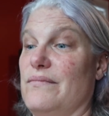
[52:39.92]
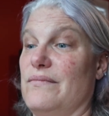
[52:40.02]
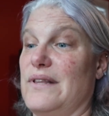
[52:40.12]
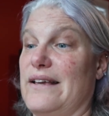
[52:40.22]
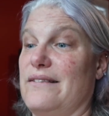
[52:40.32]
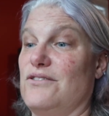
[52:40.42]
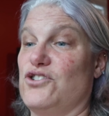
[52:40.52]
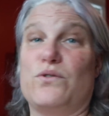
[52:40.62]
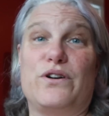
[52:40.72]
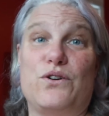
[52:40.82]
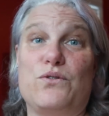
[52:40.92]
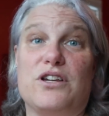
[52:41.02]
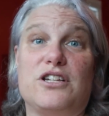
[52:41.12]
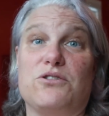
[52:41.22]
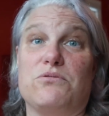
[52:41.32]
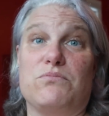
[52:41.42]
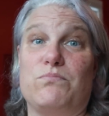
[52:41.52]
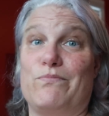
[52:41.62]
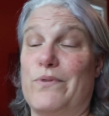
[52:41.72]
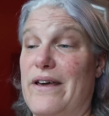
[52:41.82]
like short notice or
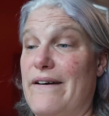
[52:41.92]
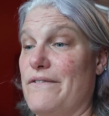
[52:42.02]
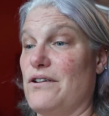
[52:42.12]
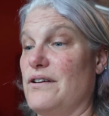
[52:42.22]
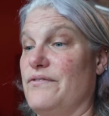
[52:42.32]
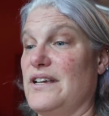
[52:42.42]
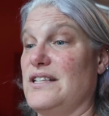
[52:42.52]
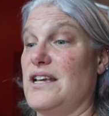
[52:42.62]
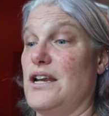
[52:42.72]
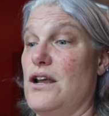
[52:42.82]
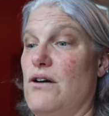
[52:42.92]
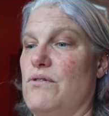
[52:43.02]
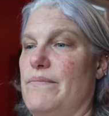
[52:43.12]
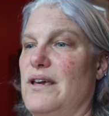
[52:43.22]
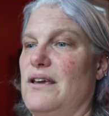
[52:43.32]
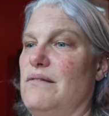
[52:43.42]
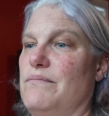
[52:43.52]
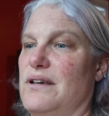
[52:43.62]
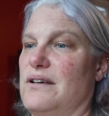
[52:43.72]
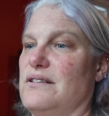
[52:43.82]
whatever, if they say no to me,
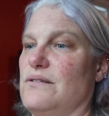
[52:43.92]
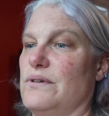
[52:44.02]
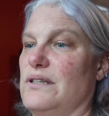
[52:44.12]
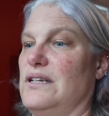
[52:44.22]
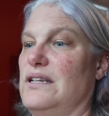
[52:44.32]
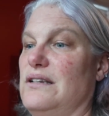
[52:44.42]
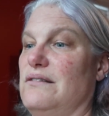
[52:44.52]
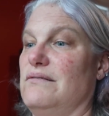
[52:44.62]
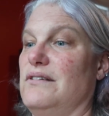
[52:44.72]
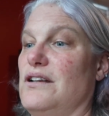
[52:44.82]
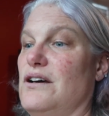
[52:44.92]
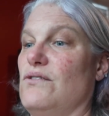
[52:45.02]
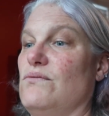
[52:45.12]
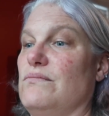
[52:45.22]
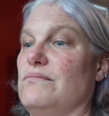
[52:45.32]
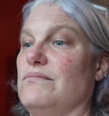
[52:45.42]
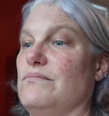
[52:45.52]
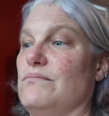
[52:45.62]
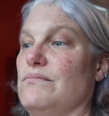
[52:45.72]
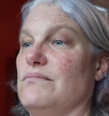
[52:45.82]
because I really, you know,
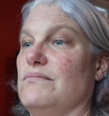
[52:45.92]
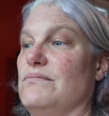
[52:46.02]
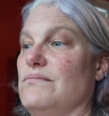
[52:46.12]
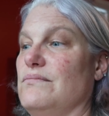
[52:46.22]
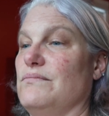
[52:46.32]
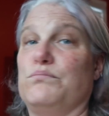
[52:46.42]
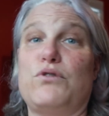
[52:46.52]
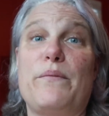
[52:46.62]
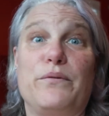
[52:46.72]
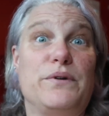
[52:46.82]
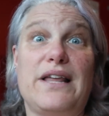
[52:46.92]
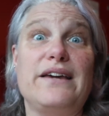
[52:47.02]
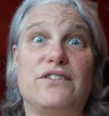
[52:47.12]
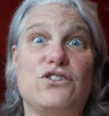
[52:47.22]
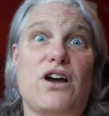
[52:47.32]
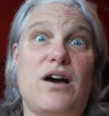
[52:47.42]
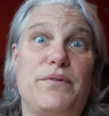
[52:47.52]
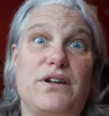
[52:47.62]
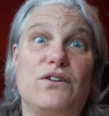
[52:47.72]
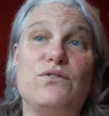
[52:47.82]
probably would like the job.
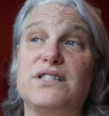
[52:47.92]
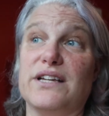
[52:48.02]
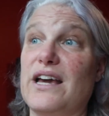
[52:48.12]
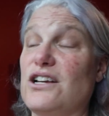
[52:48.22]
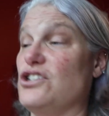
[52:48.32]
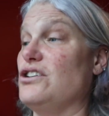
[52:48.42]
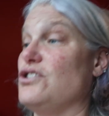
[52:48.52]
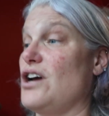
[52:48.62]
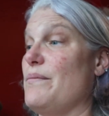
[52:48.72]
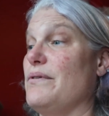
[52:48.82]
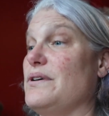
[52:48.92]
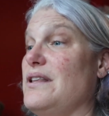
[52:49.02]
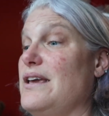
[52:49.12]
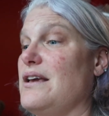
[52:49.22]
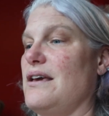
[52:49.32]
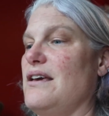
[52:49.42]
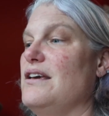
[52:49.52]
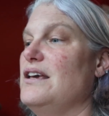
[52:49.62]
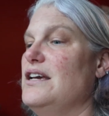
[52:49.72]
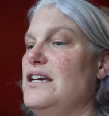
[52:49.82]
You know, it's a cashier job, I would like it.
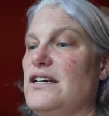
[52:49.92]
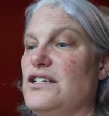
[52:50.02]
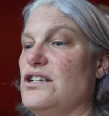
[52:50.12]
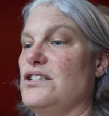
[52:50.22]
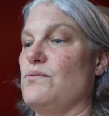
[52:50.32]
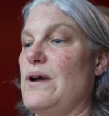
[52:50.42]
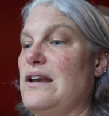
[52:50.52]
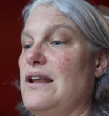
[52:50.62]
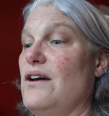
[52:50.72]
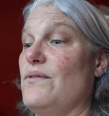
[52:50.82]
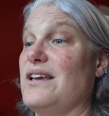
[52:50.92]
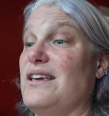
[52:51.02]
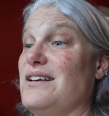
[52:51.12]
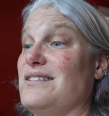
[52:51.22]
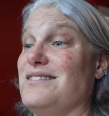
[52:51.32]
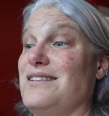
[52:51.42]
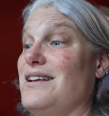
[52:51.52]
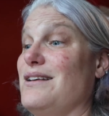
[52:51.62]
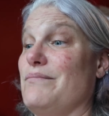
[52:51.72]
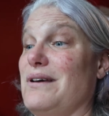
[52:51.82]
It's just right now I can't
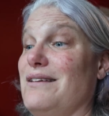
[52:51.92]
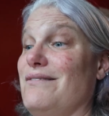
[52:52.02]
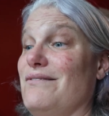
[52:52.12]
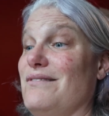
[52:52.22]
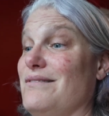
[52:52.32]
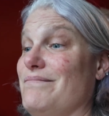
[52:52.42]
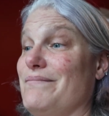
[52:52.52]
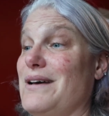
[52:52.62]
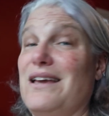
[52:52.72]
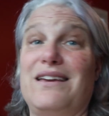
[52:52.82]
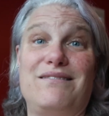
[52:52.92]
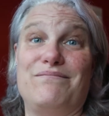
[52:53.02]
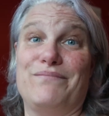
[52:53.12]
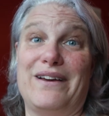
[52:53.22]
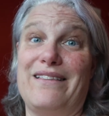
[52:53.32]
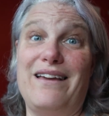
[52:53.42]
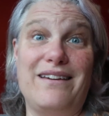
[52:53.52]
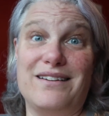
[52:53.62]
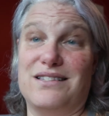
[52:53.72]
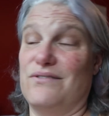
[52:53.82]
stand on my
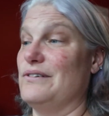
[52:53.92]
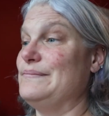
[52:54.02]
legs